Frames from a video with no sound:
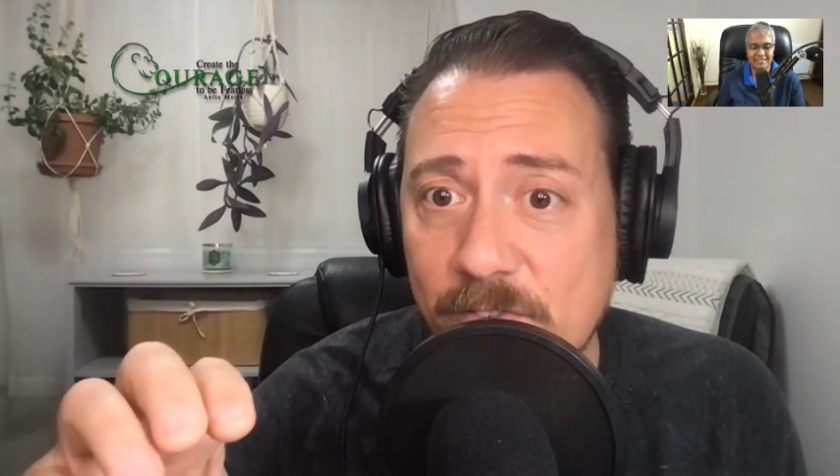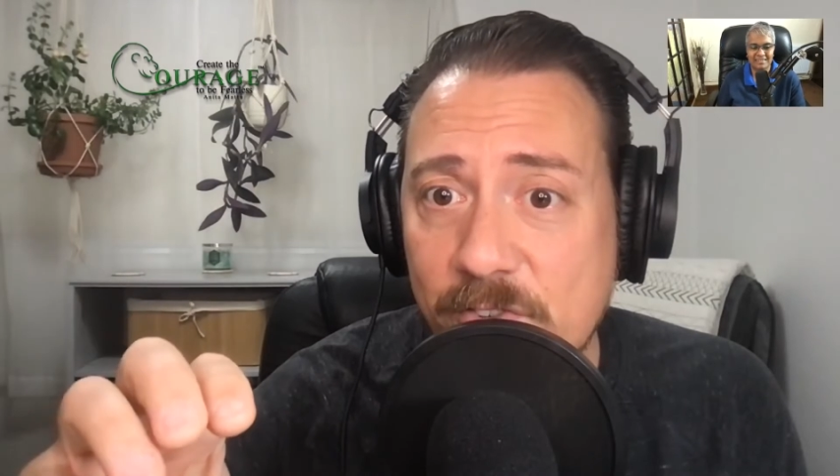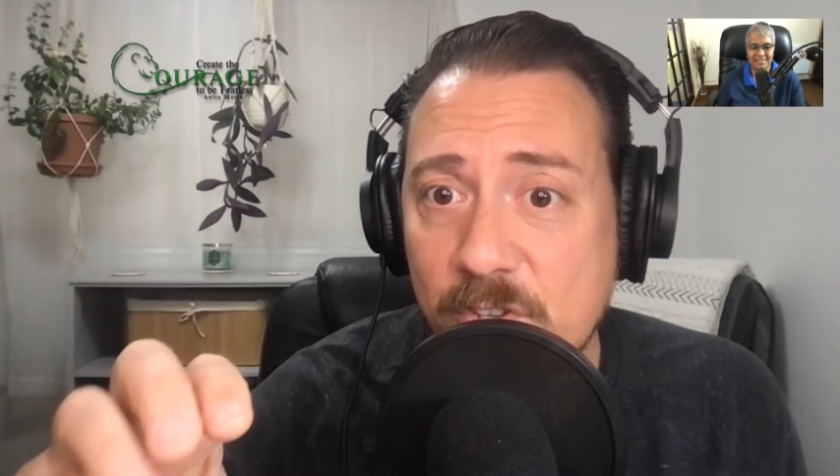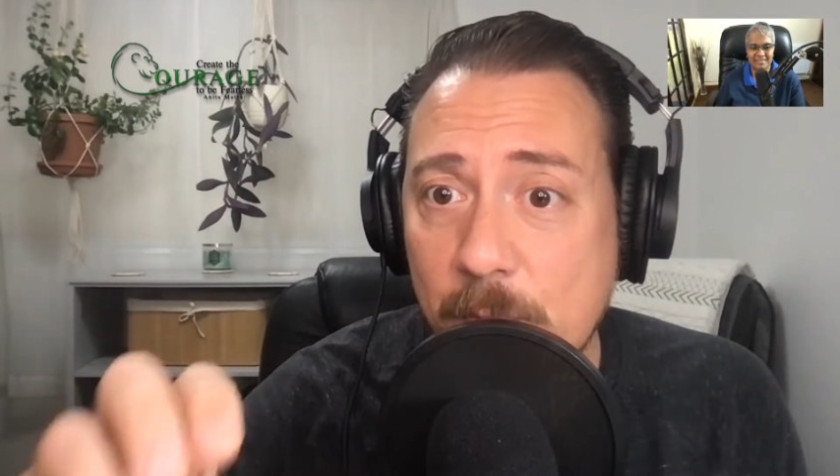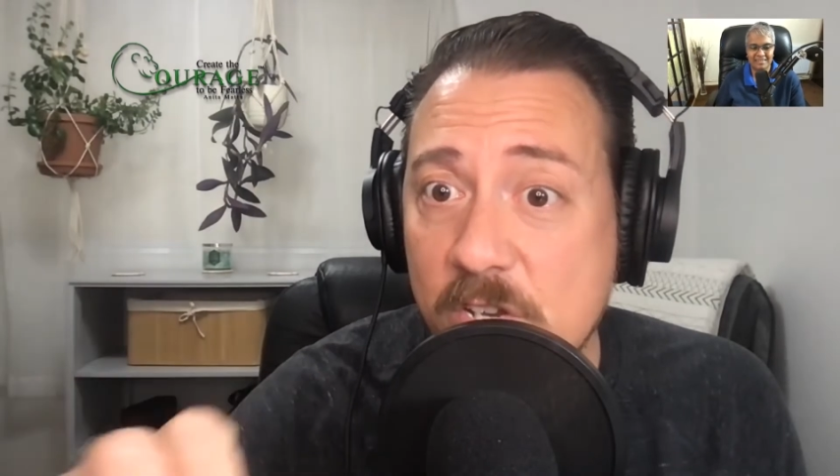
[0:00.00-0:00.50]

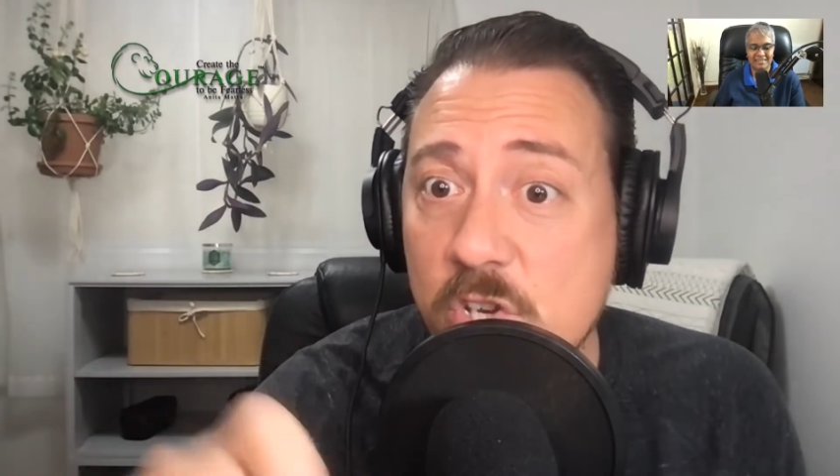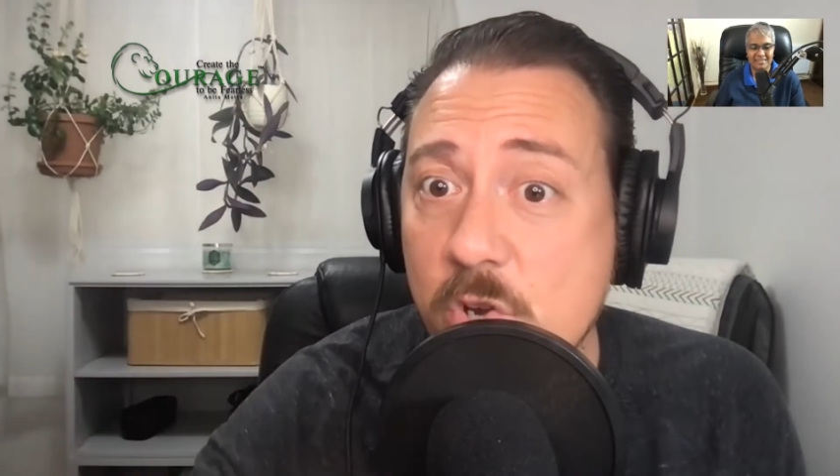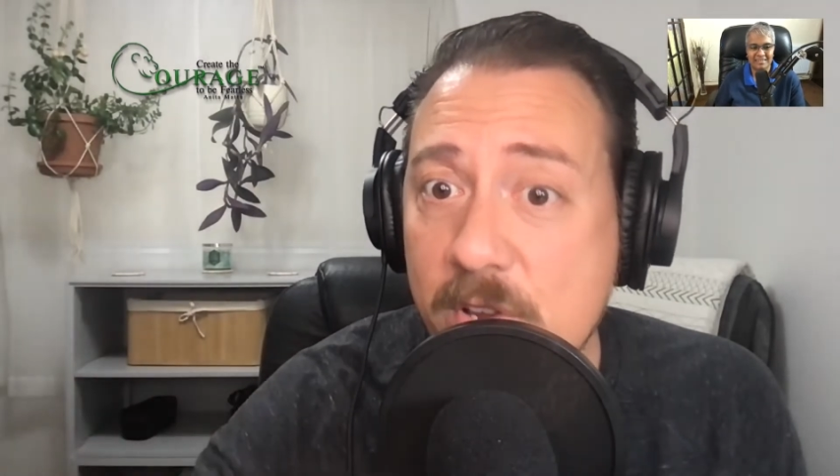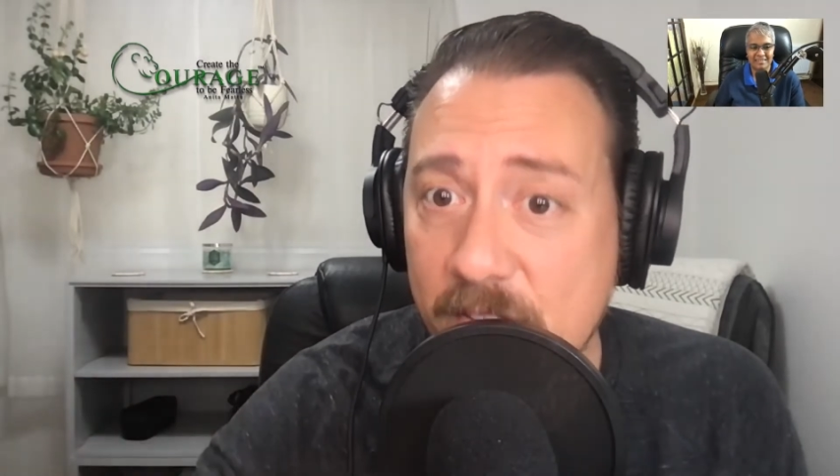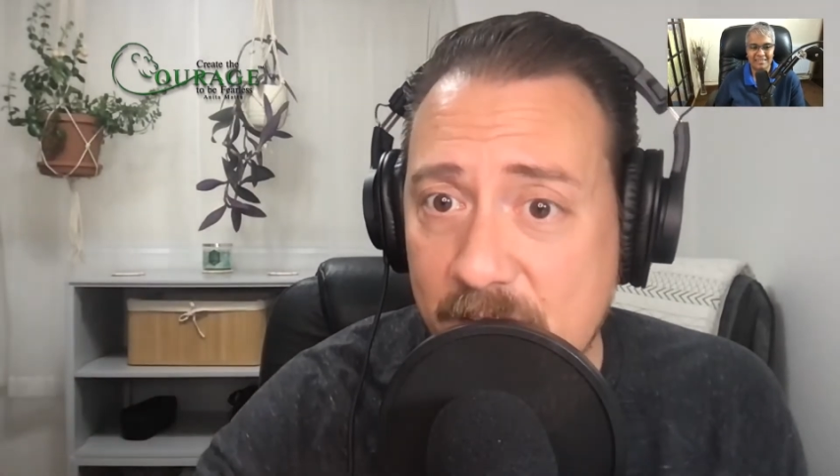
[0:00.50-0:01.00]
to be
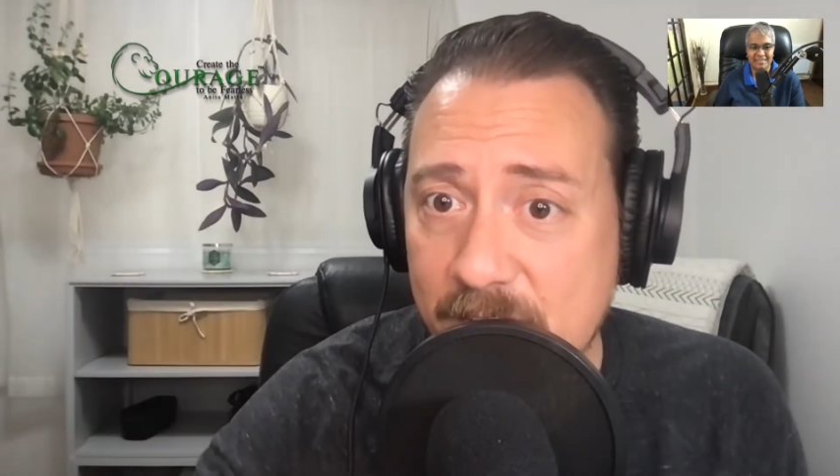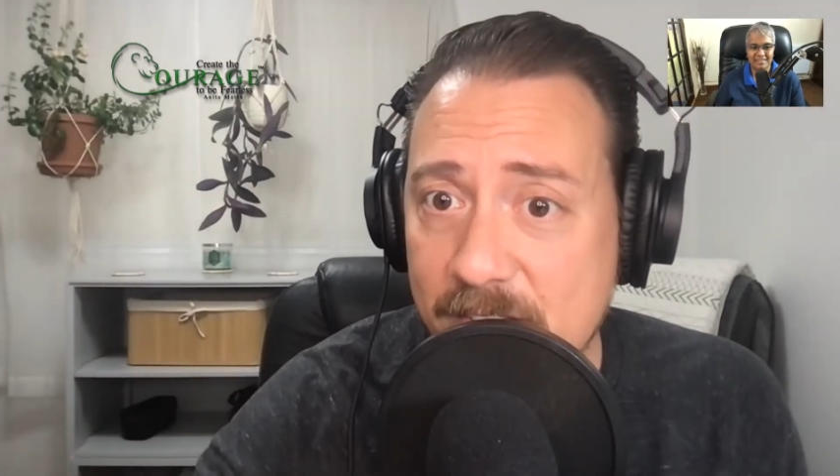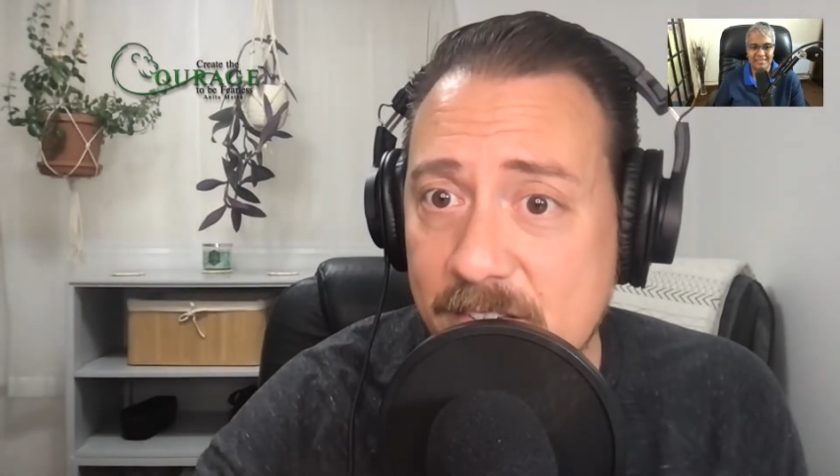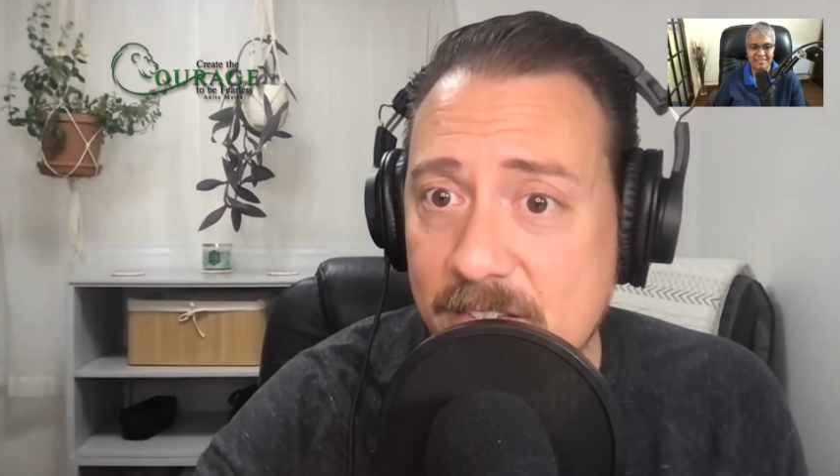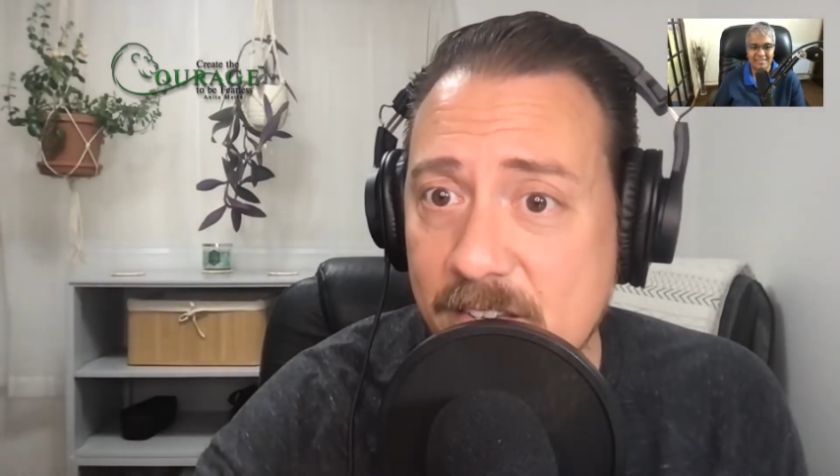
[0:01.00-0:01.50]
doing
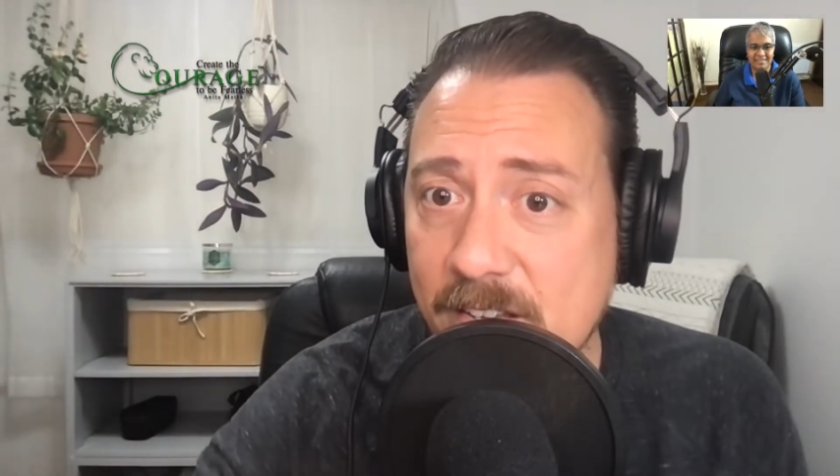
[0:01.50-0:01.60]
this.